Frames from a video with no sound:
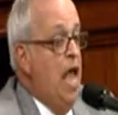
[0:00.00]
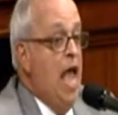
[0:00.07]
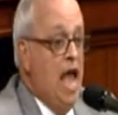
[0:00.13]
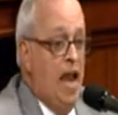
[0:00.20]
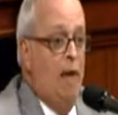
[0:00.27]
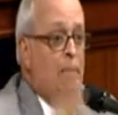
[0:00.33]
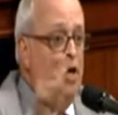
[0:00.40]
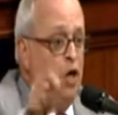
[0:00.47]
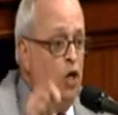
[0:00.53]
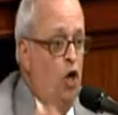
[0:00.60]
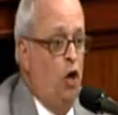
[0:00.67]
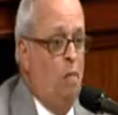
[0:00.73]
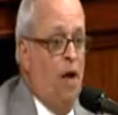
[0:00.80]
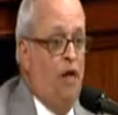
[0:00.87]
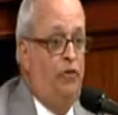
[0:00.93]
And I'm going to
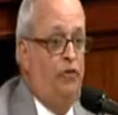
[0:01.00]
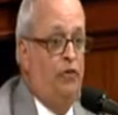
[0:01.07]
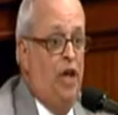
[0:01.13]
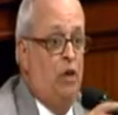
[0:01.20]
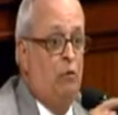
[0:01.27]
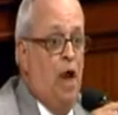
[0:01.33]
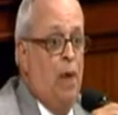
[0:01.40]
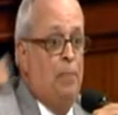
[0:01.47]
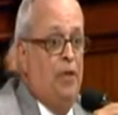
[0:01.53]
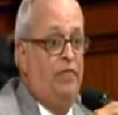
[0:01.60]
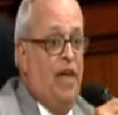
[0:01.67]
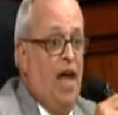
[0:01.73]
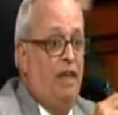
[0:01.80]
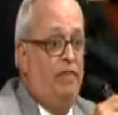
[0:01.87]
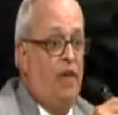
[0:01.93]
go to my state rep at
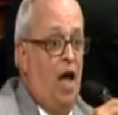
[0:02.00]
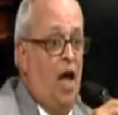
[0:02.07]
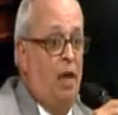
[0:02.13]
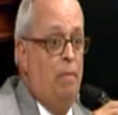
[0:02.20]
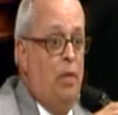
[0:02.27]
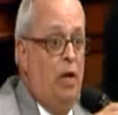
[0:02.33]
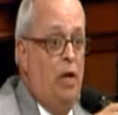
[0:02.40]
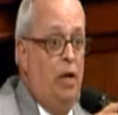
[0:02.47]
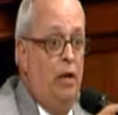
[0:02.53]
that time,